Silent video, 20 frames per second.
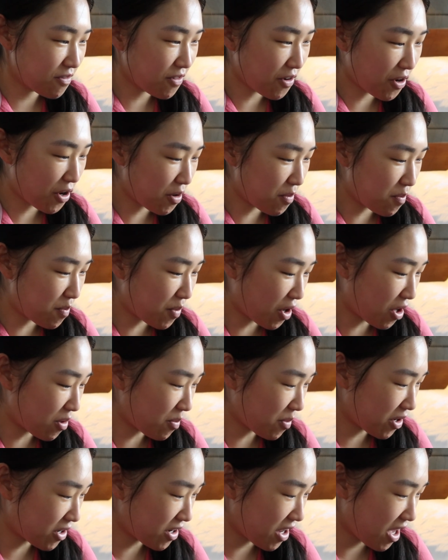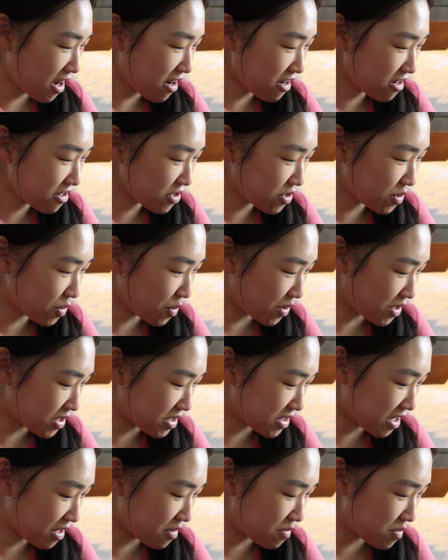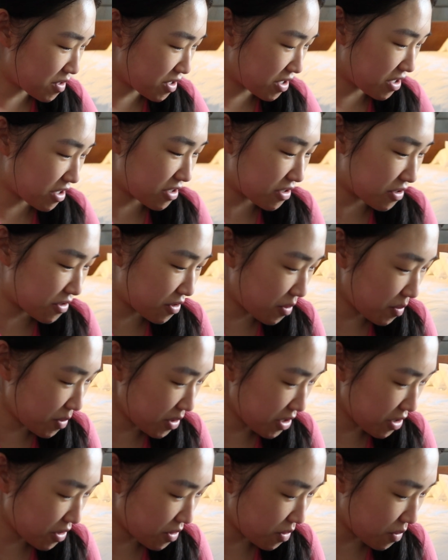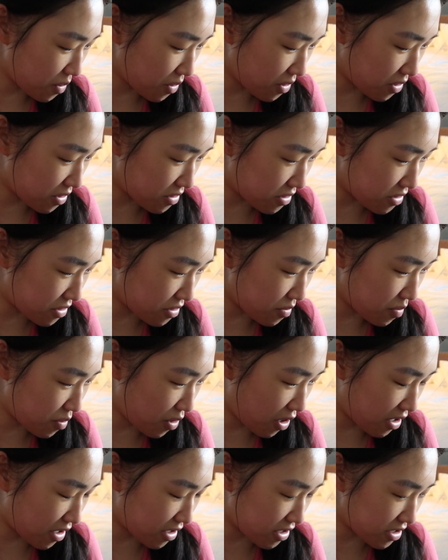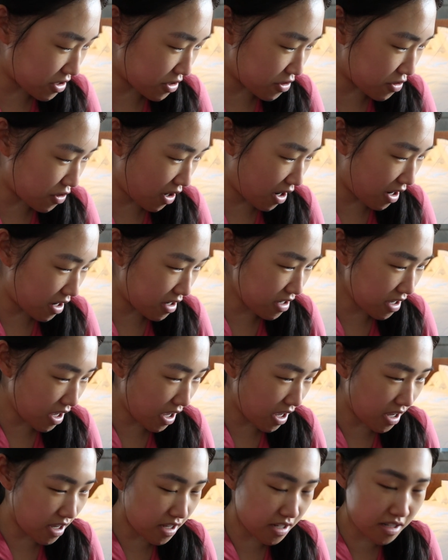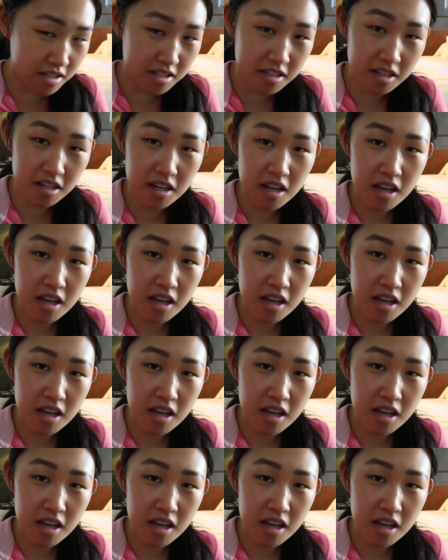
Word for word: from Balmain Hair Couture sent me so many cool new products to try and